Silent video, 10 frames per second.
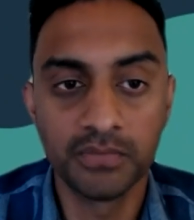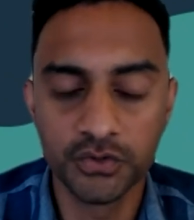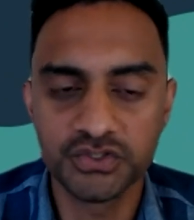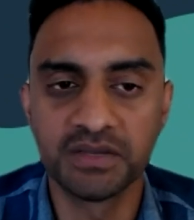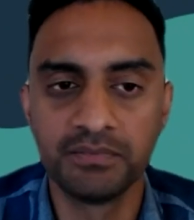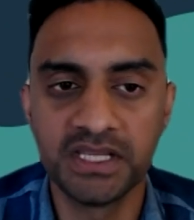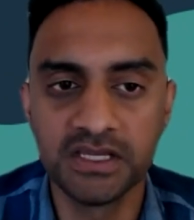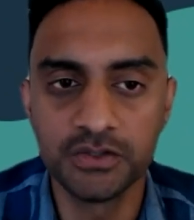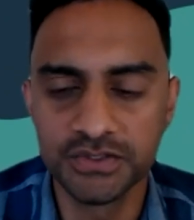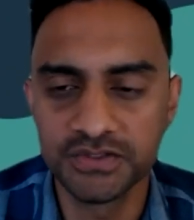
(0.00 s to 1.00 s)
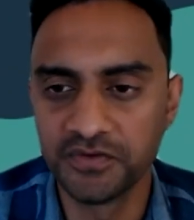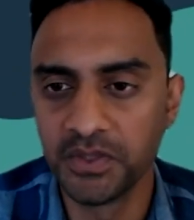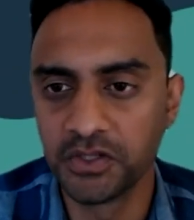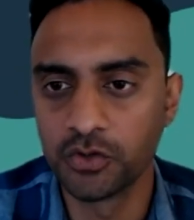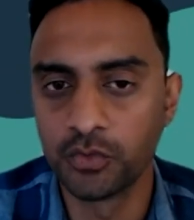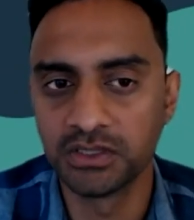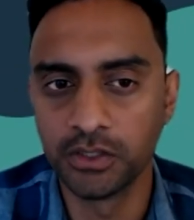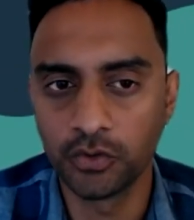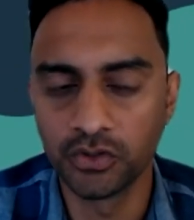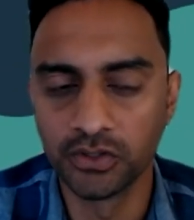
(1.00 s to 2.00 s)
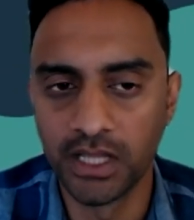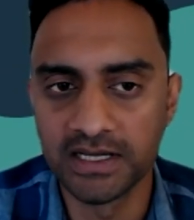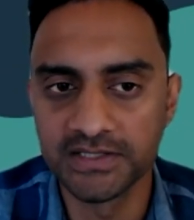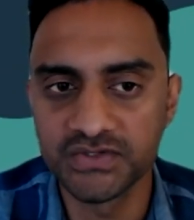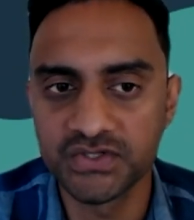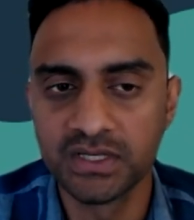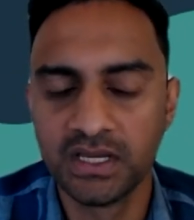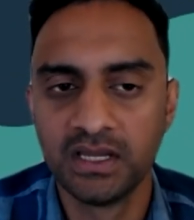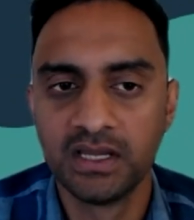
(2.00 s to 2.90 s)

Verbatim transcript: know somebody who's familiar with local laws.